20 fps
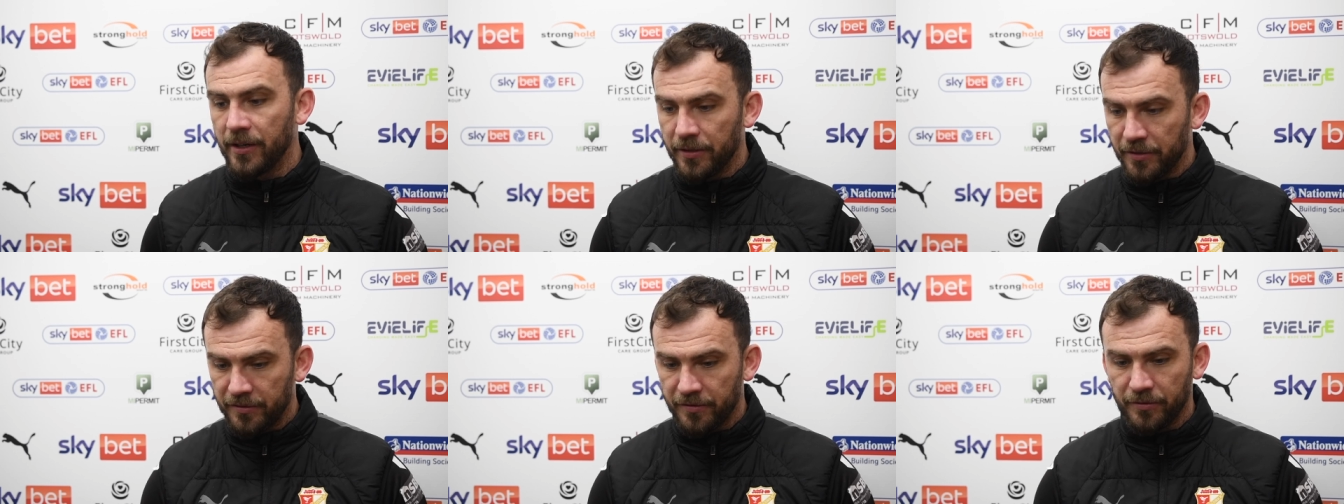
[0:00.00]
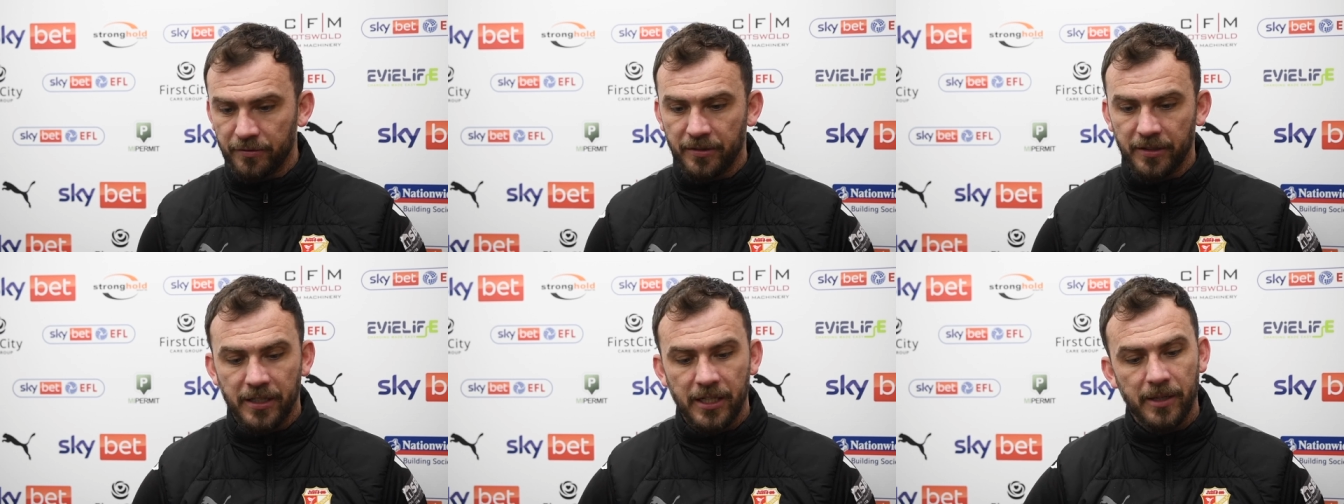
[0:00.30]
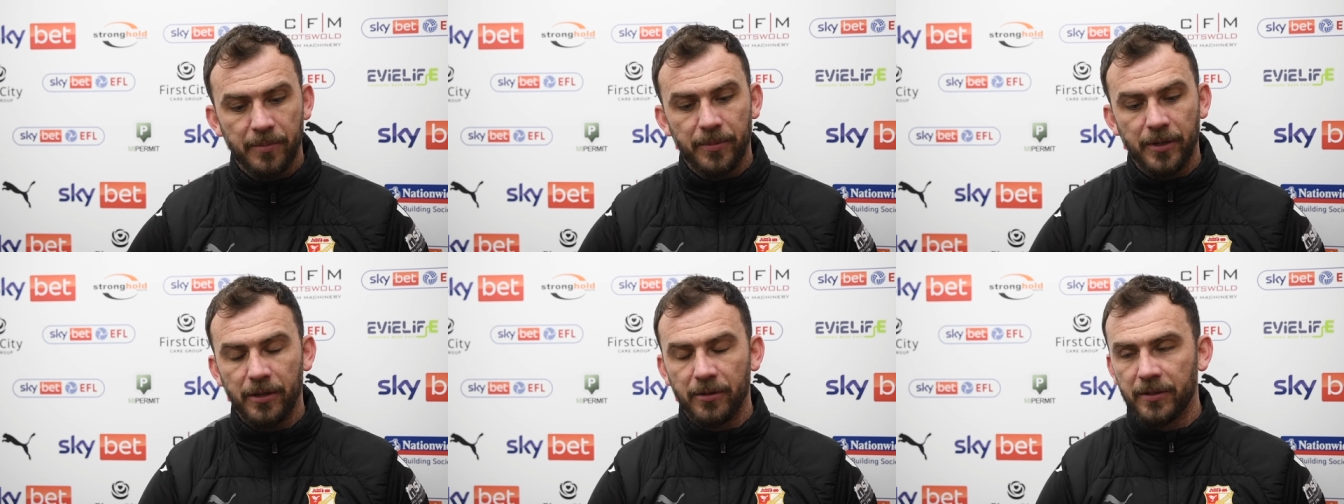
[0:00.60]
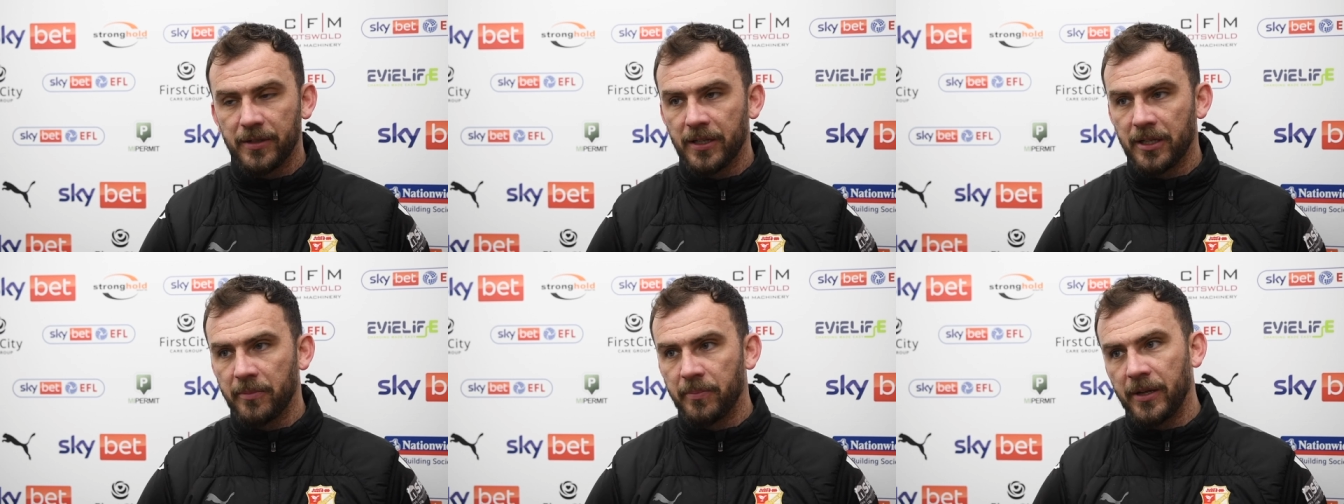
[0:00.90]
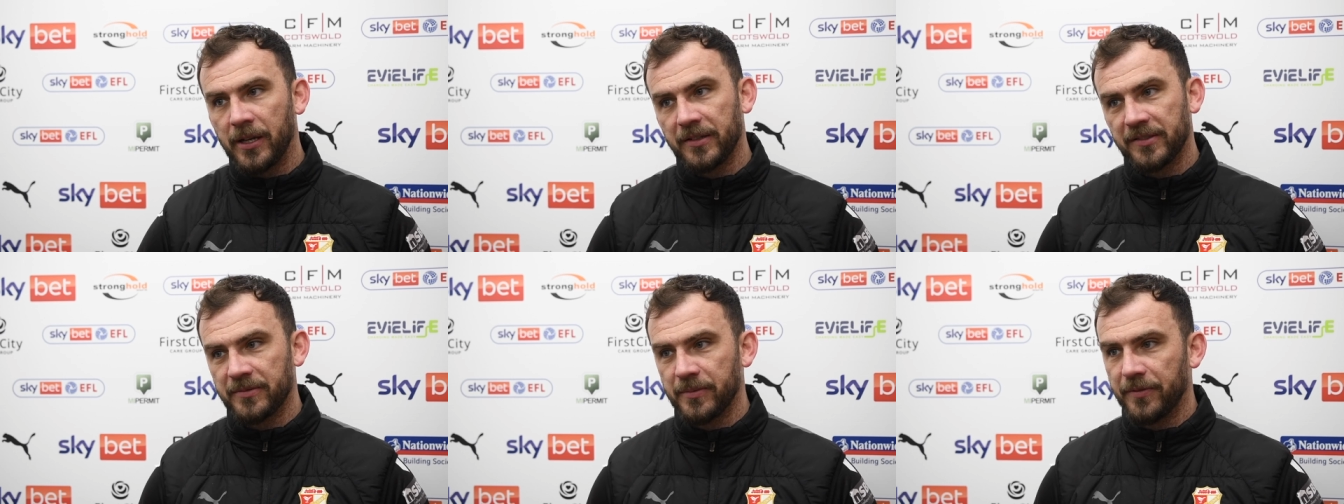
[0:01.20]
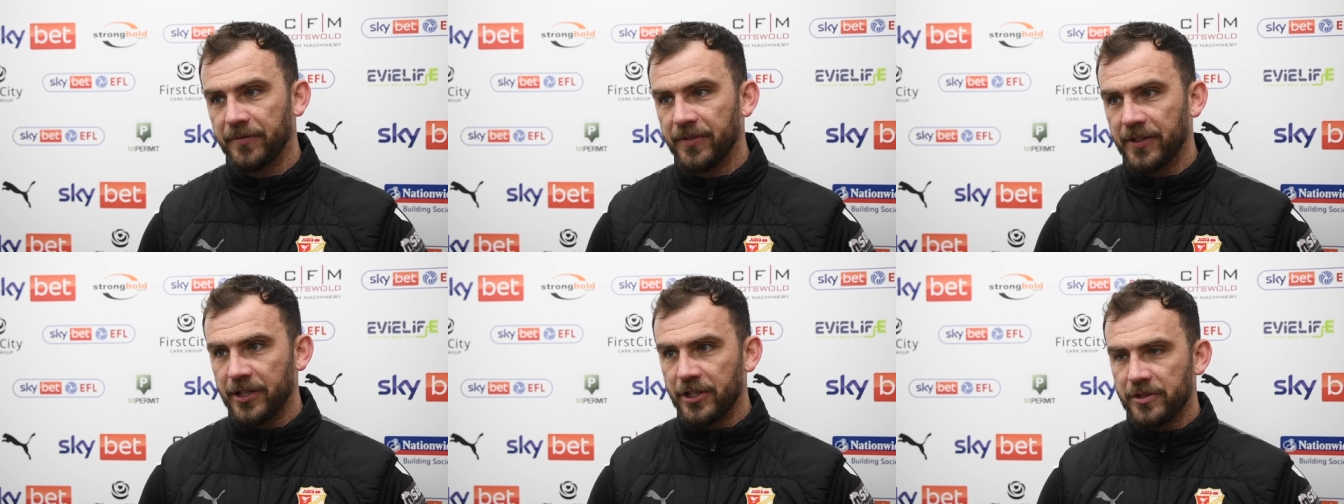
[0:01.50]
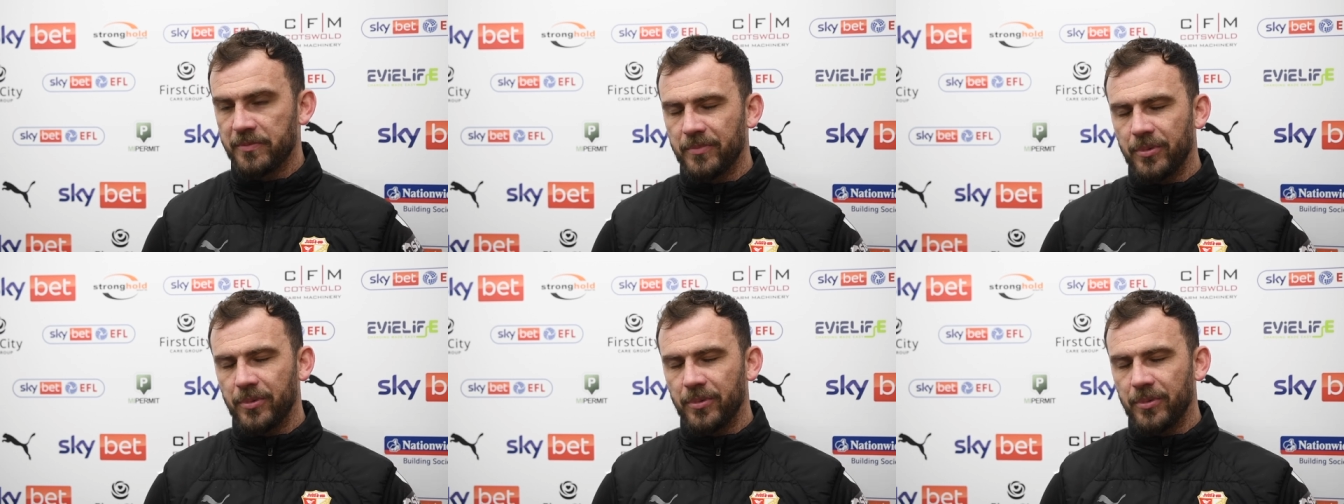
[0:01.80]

or suck the keeper out, kick it past him and finish.